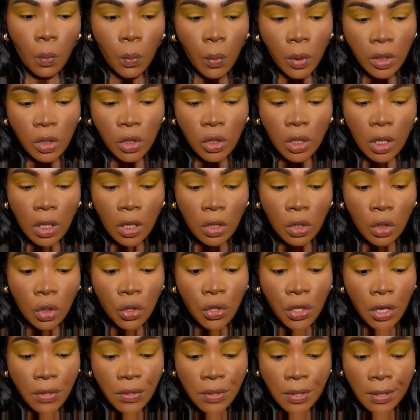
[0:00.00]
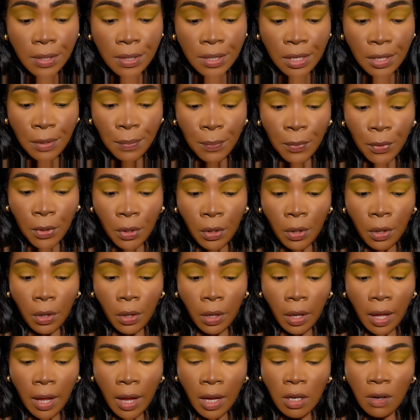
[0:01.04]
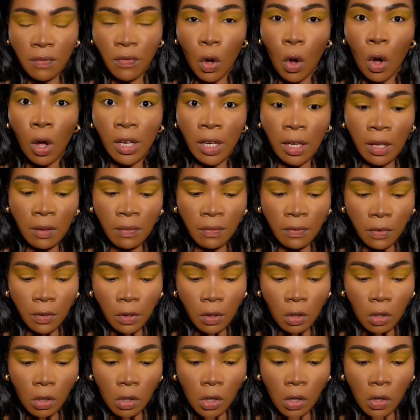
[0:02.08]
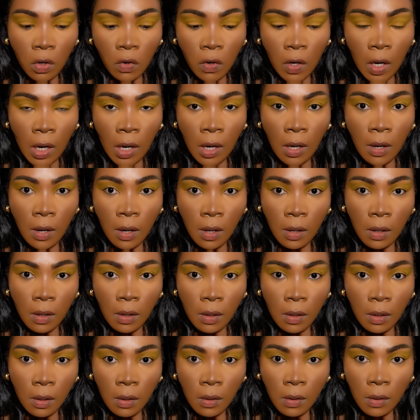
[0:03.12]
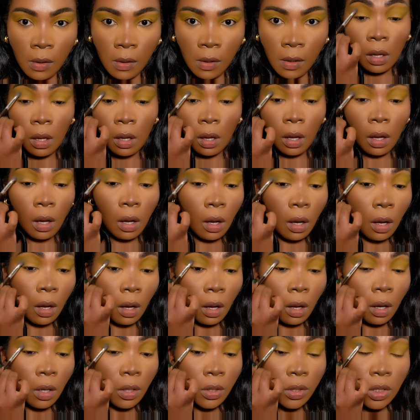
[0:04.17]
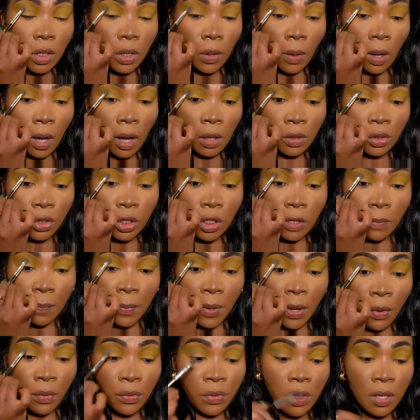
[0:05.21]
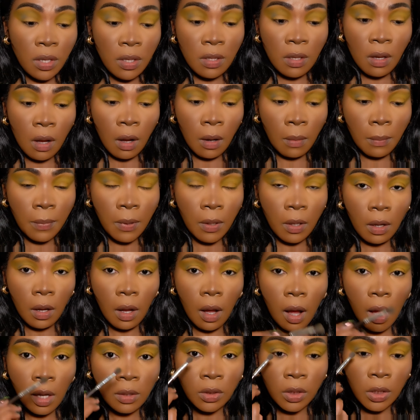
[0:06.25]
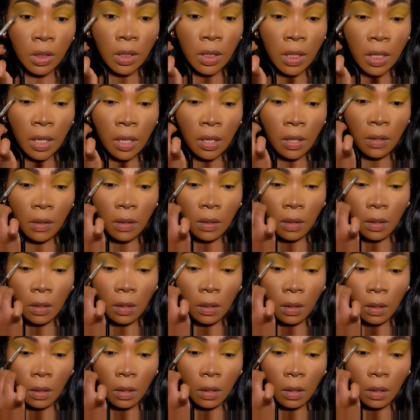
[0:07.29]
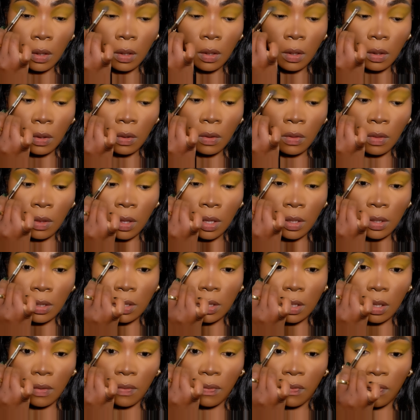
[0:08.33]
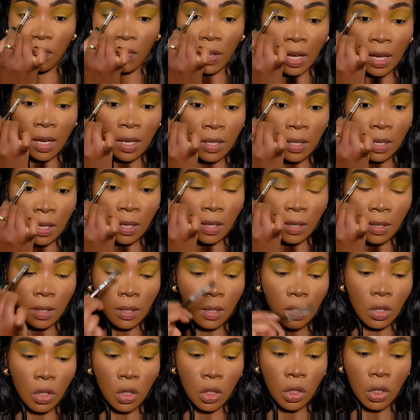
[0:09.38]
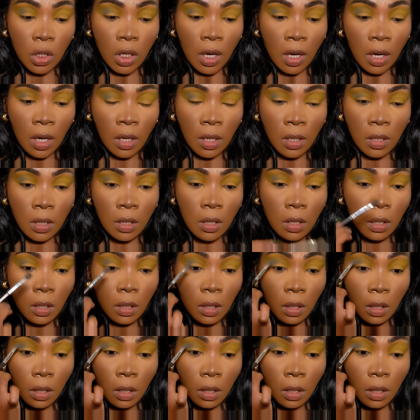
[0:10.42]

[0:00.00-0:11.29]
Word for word: which is just a deeper kind of olive green. So I'll just build this up underneath this faded shade.